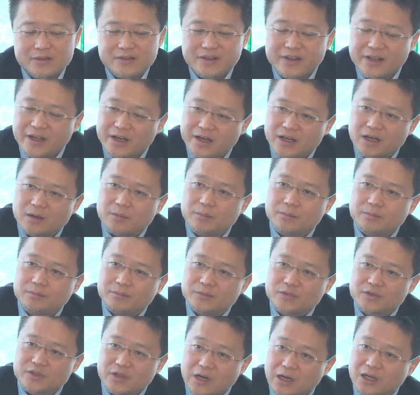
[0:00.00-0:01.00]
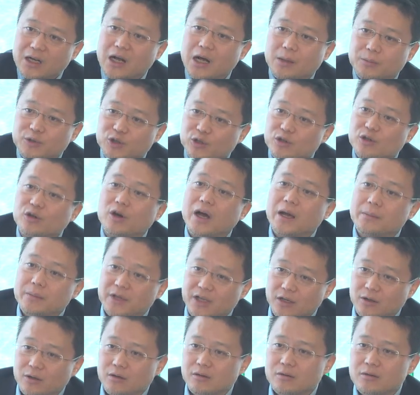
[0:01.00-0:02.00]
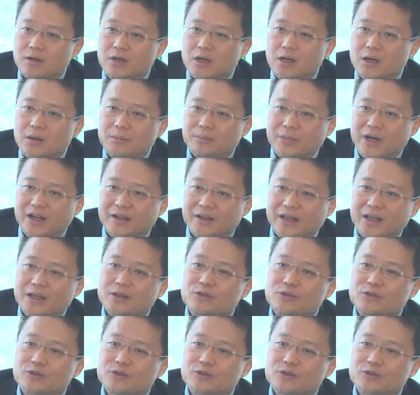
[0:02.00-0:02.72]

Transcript: their startup to go IPO, but they